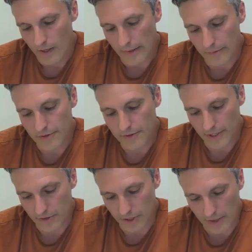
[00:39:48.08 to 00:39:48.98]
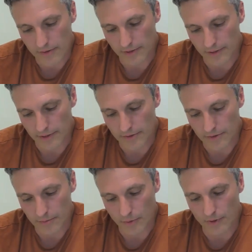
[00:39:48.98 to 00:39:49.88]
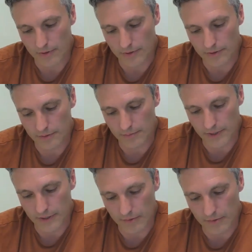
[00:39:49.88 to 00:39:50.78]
I would say generally it's important to be